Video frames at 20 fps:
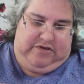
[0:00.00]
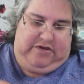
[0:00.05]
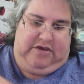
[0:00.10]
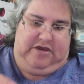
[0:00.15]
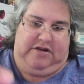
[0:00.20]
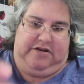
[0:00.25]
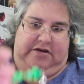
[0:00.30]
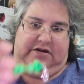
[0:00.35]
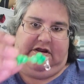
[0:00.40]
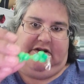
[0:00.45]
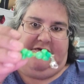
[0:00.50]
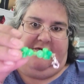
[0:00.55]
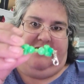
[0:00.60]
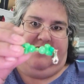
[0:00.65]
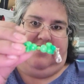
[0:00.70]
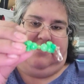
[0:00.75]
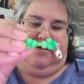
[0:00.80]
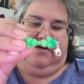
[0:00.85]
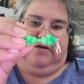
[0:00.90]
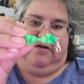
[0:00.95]
And another
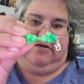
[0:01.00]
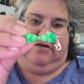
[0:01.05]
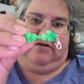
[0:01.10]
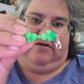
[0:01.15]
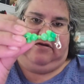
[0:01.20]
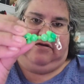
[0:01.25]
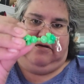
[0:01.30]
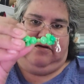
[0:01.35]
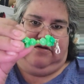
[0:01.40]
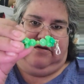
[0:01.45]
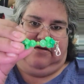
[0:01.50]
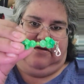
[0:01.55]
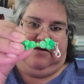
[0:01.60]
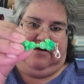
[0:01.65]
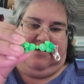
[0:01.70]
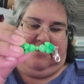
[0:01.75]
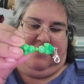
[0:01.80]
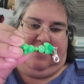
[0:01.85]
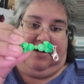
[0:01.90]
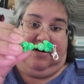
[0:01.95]
one.
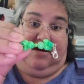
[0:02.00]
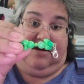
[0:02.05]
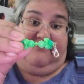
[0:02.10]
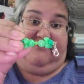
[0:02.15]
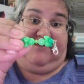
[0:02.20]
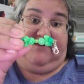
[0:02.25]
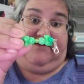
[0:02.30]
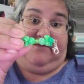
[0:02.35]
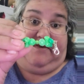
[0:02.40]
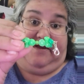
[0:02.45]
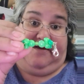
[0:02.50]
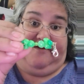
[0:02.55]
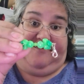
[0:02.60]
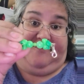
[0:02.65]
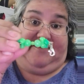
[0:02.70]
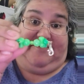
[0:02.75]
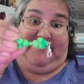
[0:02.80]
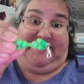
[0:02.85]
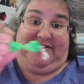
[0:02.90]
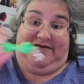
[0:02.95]
I love these
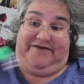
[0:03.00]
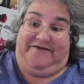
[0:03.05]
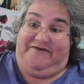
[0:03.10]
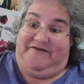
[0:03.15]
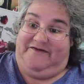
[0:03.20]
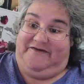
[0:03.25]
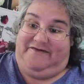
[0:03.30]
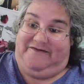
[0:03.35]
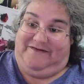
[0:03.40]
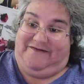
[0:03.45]
plastic beads.